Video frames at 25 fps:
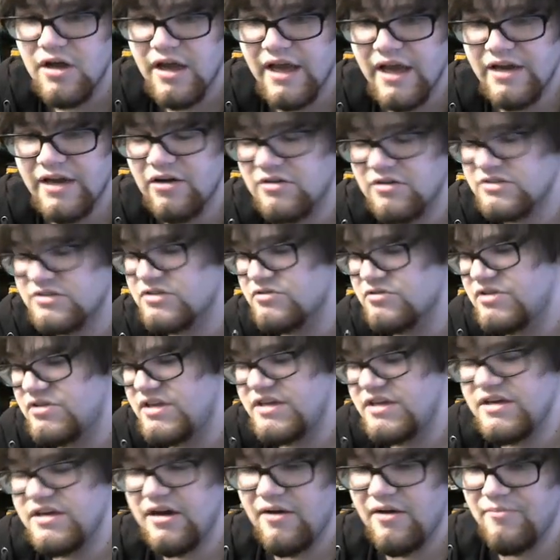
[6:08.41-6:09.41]
And also
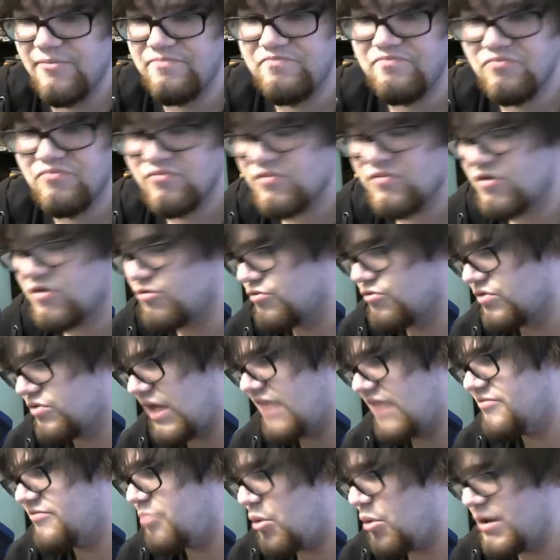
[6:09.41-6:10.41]
the
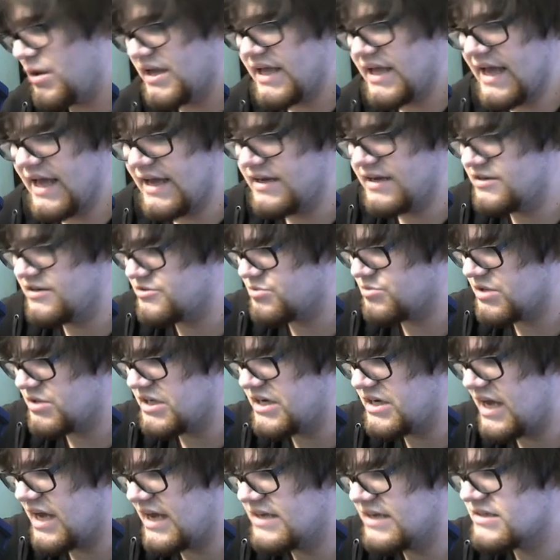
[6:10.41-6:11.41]
life point gain is really
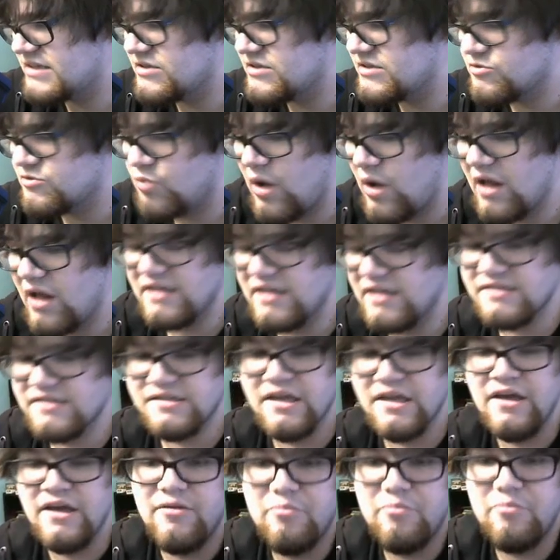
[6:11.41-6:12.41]
nice, as well as
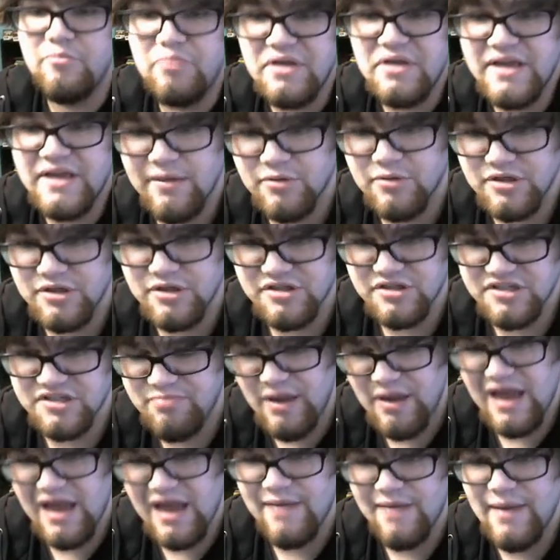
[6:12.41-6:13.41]
being able to
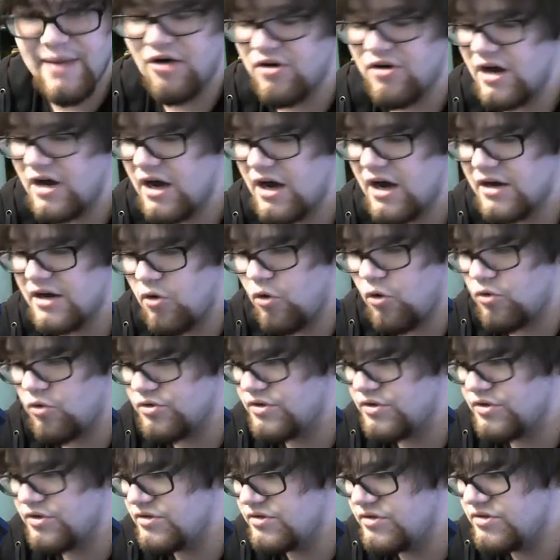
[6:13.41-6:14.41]
spam out a
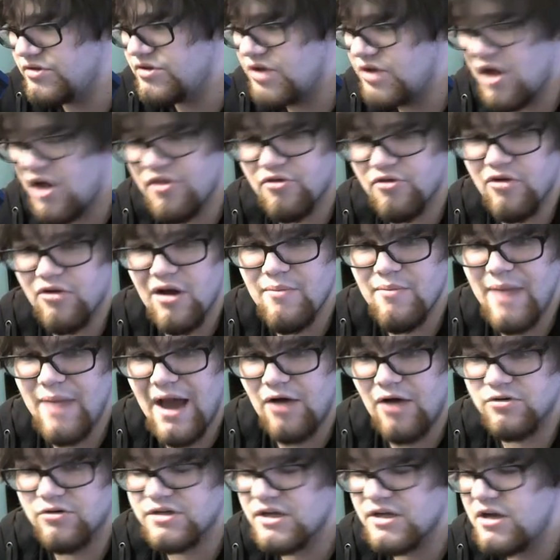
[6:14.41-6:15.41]
whole another
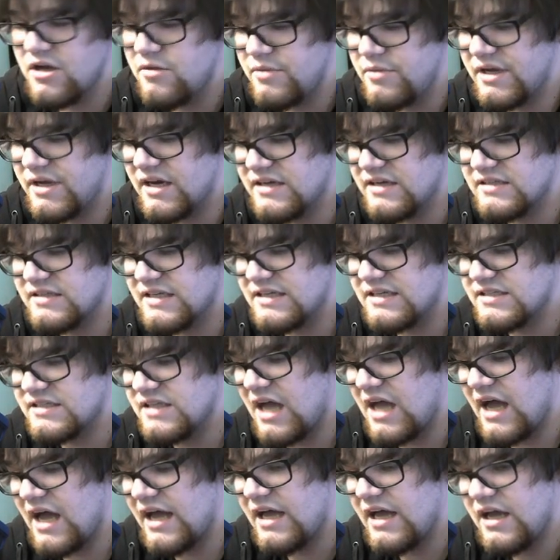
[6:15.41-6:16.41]
amount, because it's
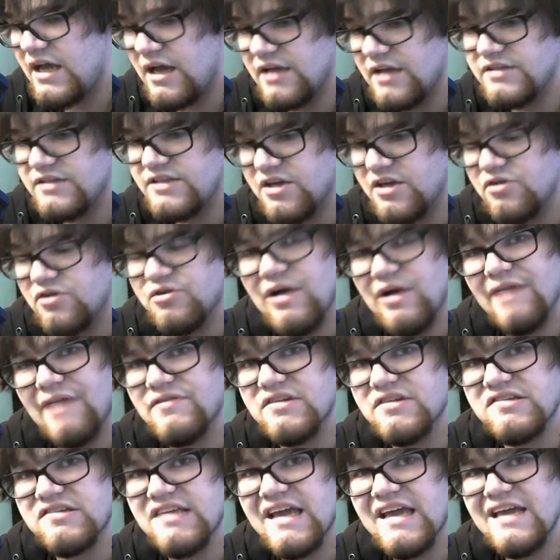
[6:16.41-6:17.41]
not until you have
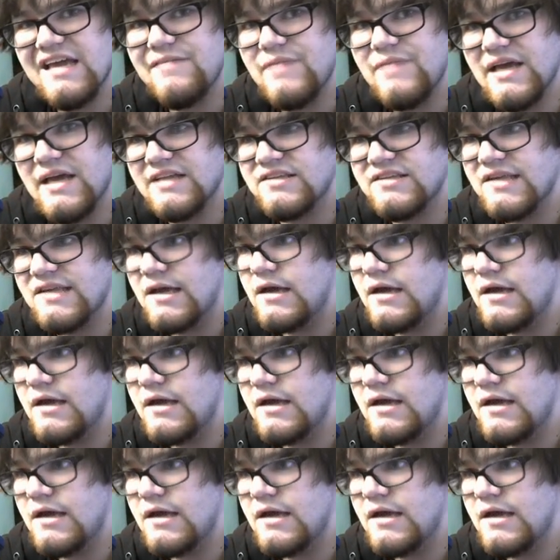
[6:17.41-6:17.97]
the same, it's